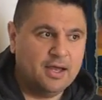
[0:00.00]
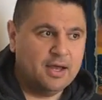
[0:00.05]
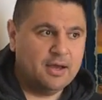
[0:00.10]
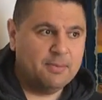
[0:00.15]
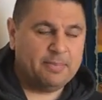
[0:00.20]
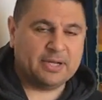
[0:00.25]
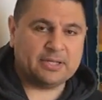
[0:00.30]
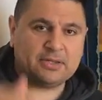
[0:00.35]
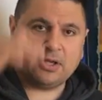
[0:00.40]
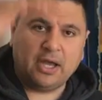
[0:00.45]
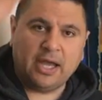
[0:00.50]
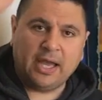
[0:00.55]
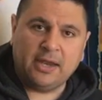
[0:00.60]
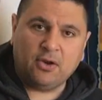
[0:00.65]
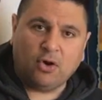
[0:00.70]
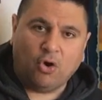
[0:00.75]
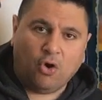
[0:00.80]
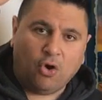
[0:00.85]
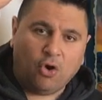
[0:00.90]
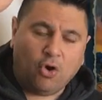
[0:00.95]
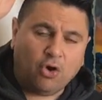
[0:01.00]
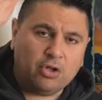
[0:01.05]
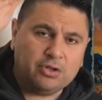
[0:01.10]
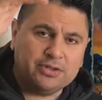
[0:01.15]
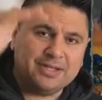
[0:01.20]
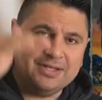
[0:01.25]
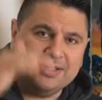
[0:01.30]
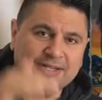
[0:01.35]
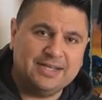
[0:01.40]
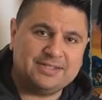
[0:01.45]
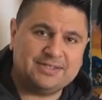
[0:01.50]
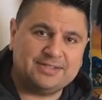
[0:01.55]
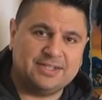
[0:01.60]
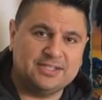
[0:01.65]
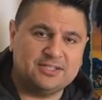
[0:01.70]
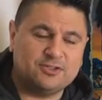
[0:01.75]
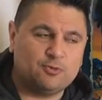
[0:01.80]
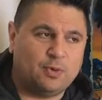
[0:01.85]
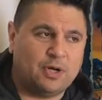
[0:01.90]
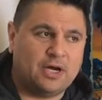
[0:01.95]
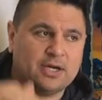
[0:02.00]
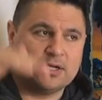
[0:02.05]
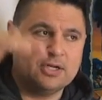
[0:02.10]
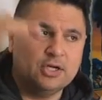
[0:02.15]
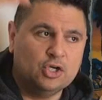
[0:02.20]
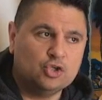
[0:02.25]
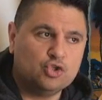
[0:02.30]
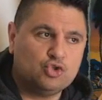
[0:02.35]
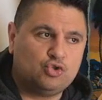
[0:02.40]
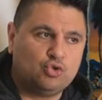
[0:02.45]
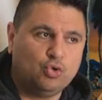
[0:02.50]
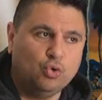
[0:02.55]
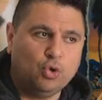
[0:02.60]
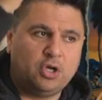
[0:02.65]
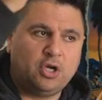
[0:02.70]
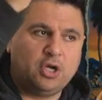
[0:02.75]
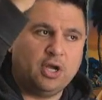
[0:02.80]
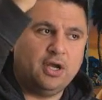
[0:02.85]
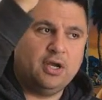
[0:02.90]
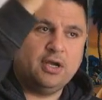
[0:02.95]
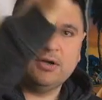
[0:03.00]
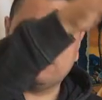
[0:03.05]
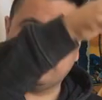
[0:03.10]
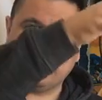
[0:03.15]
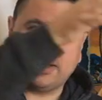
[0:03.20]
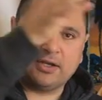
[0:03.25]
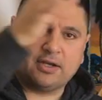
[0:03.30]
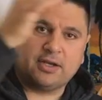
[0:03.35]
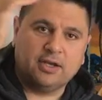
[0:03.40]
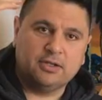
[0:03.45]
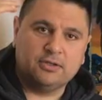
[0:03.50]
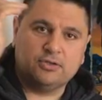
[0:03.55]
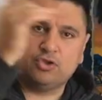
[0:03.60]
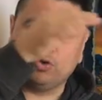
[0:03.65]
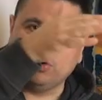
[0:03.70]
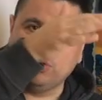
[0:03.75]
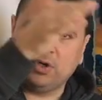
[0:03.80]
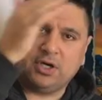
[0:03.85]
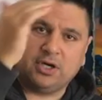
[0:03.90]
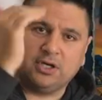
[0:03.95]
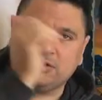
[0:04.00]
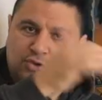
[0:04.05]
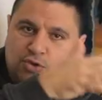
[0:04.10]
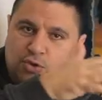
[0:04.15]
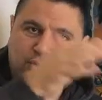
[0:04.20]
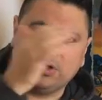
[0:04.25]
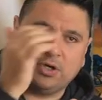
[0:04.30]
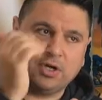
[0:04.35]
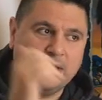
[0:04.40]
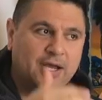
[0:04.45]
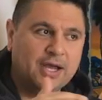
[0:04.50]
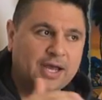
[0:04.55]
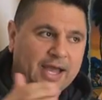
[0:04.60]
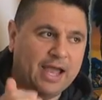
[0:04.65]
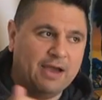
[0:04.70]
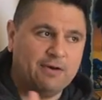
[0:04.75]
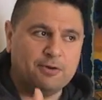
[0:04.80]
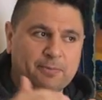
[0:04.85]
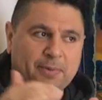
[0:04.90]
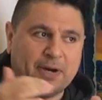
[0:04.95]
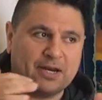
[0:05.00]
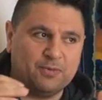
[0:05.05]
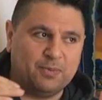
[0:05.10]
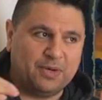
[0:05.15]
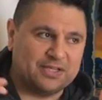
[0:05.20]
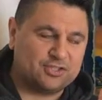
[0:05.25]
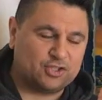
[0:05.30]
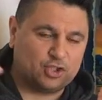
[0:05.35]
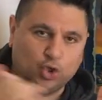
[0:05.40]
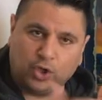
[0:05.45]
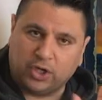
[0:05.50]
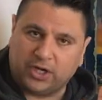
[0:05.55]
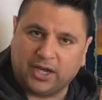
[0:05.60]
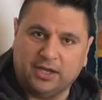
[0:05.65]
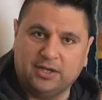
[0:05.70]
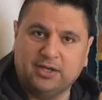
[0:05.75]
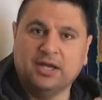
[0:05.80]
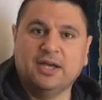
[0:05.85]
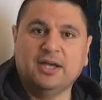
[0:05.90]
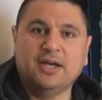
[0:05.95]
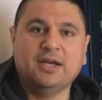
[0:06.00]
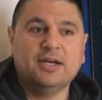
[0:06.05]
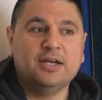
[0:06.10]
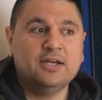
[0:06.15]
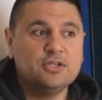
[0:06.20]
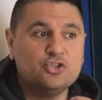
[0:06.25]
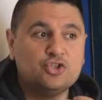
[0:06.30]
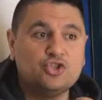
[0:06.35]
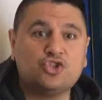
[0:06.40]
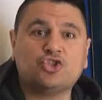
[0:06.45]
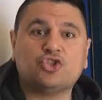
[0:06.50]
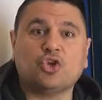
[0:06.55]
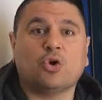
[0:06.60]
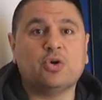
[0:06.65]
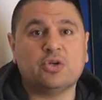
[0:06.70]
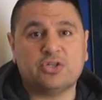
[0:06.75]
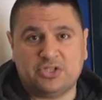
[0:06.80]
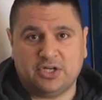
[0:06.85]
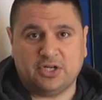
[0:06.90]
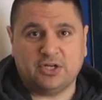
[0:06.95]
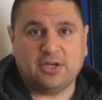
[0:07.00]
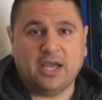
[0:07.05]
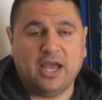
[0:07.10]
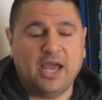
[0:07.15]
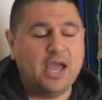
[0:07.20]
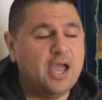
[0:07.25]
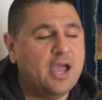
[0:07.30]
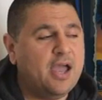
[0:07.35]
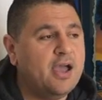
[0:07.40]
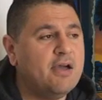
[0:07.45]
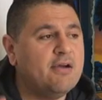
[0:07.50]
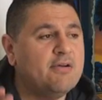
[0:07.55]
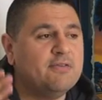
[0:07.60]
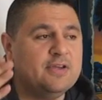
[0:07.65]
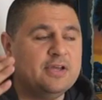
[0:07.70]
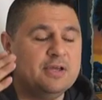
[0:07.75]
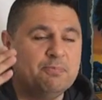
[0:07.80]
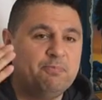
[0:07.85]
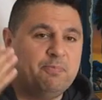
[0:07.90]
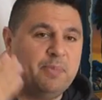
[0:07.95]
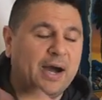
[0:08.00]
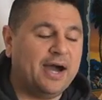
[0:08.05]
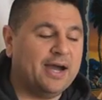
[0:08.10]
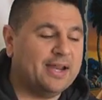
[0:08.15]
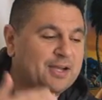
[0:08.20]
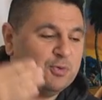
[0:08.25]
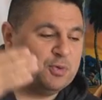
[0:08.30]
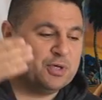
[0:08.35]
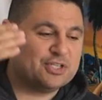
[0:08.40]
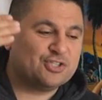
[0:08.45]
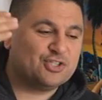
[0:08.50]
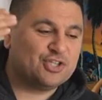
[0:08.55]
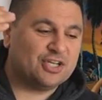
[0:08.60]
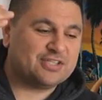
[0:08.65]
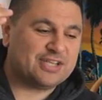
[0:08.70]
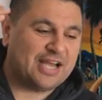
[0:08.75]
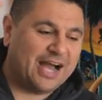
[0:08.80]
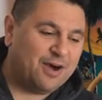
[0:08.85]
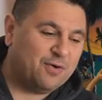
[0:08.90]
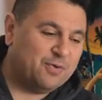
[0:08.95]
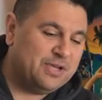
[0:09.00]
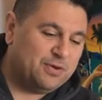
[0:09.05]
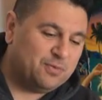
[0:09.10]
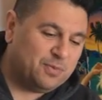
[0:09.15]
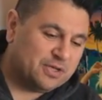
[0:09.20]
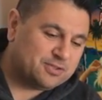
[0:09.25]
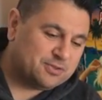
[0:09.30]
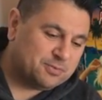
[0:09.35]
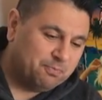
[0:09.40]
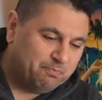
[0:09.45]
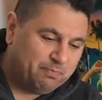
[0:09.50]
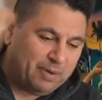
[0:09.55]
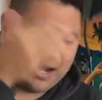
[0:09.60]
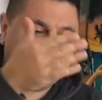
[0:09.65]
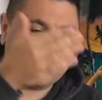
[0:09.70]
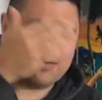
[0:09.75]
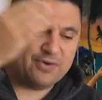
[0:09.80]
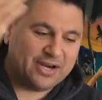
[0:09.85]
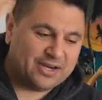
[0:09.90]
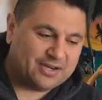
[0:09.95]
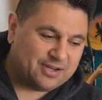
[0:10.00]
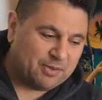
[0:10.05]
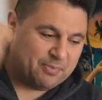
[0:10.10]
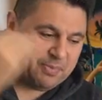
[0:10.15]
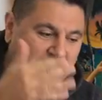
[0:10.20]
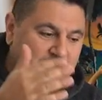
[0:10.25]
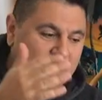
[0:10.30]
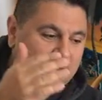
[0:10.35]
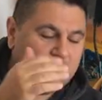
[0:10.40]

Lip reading: But at all the listings were Suche Radical, Suche. Everybody was searching. Everybody was just out here want to buy a Radical.